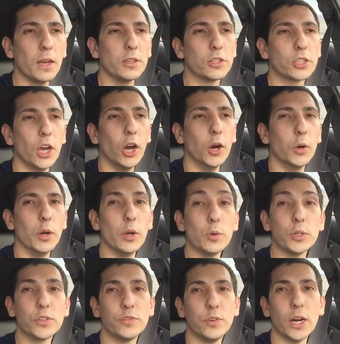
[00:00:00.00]
So it
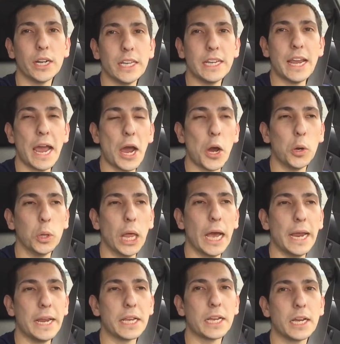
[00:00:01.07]
was funny how
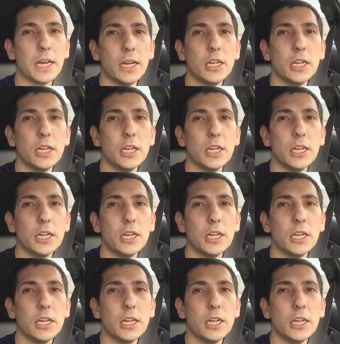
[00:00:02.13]
like